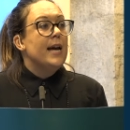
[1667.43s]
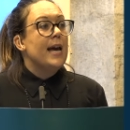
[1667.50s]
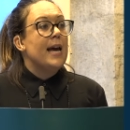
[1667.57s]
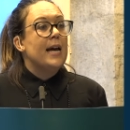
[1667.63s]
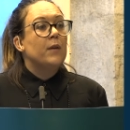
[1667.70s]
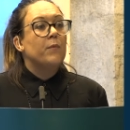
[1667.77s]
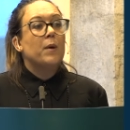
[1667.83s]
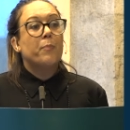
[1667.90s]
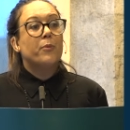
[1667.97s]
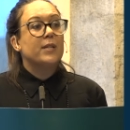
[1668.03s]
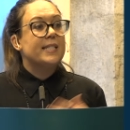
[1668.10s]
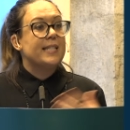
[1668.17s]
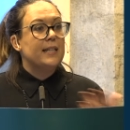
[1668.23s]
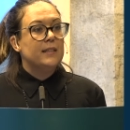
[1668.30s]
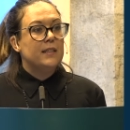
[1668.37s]
and we
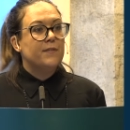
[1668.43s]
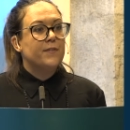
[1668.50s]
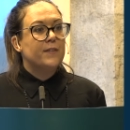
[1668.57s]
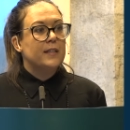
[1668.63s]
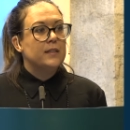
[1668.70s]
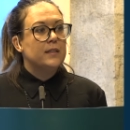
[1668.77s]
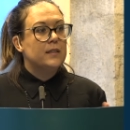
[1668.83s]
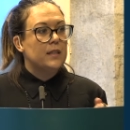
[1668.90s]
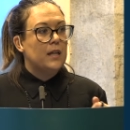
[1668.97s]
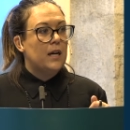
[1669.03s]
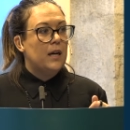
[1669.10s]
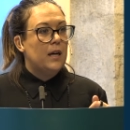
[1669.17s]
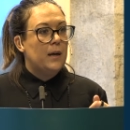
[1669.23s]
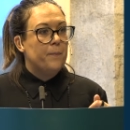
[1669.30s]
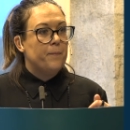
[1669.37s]
present different
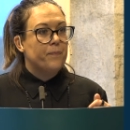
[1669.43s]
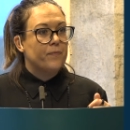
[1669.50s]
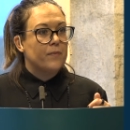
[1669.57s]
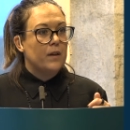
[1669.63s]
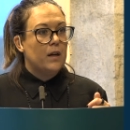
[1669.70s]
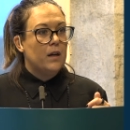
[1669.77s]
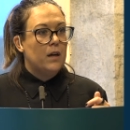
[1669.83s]
um,